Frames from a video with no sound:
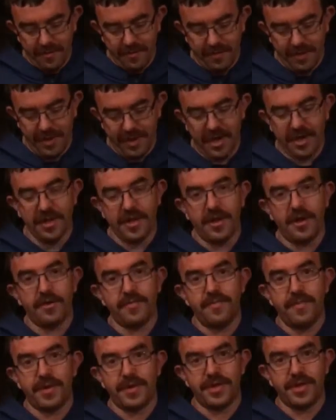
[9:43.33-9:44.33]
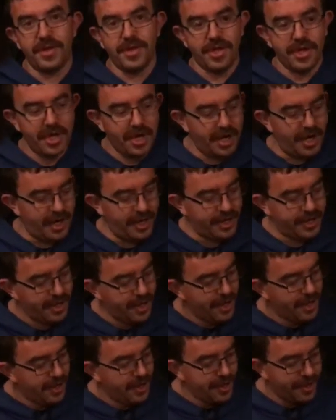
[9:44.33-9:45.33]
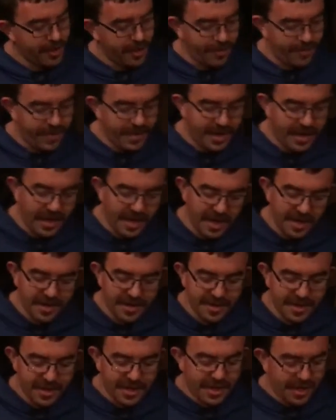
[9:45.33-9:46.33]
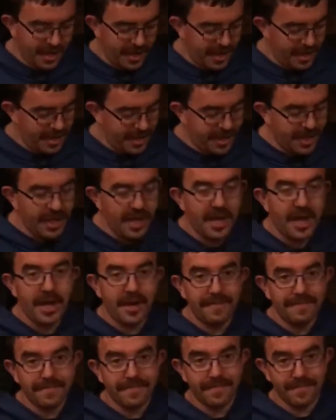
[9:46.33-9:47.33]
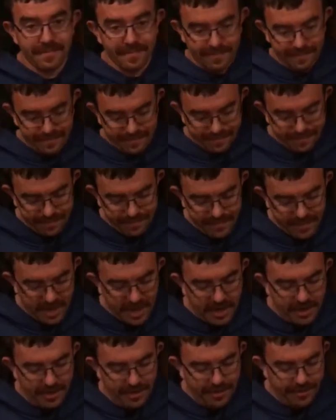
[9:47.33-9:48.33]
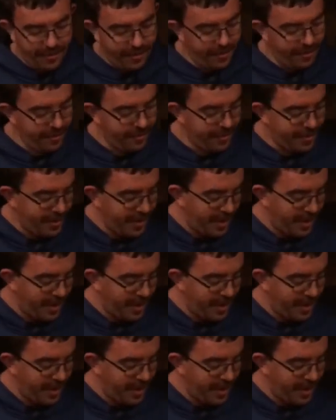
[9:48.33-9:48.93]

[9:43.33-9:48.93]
with nothing else but the Judge. So because of the Judge and the Truth,